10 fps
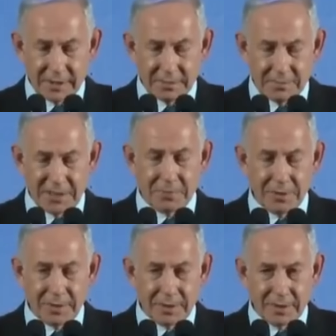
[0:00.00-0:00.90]

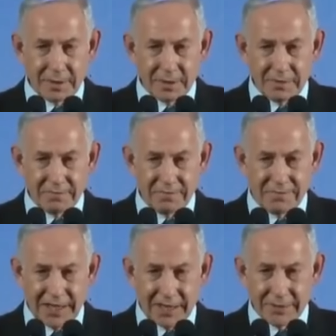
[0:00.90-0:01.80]
People
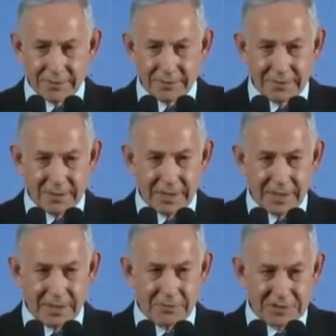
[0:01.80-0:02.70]
value
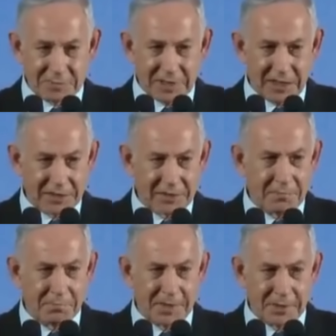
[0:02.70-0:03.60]
and respect
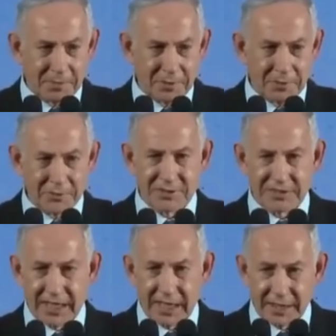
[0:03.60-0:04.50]
people who
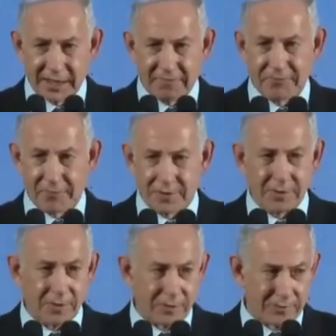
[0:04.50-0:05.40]
stand up for their
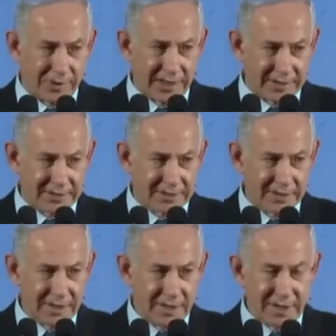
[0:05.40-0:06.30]
own rights.
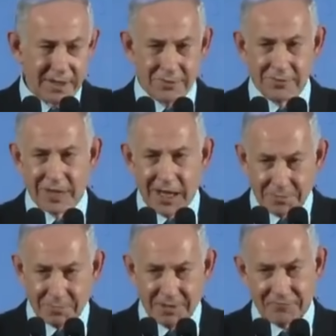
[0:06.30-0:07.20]
Do
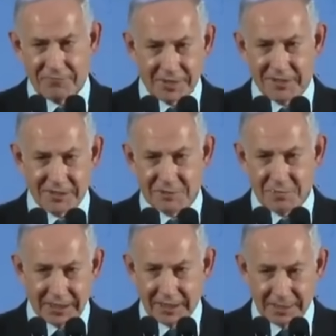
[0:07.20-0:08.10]
not be afraid to
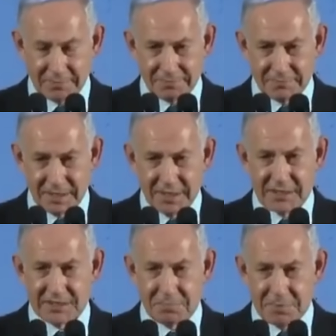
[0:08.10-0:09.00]
speak up.
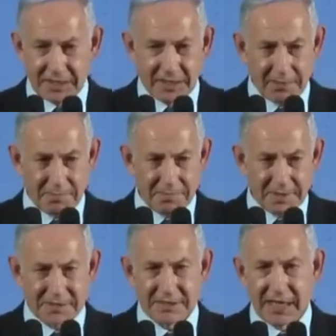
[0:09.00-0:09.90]
Speak up,
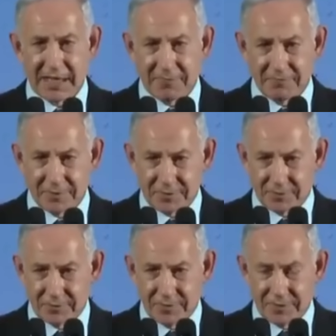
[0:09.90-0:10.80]
stand up for the
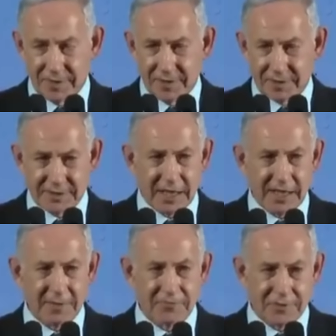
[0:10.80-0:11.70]
truth,
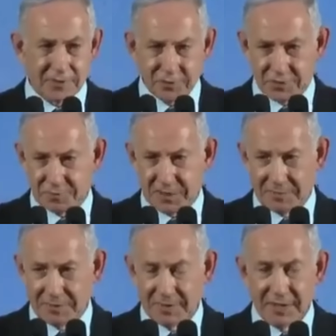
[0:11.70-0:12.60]
stand up for the Jewish
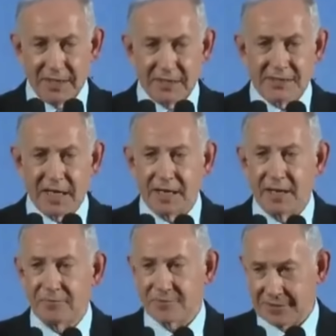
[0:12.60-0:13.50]
people, stand
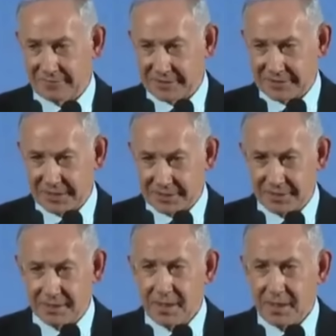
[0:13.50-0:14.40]
up for
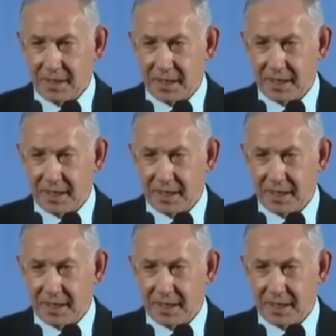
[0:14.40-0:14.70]
civilization. And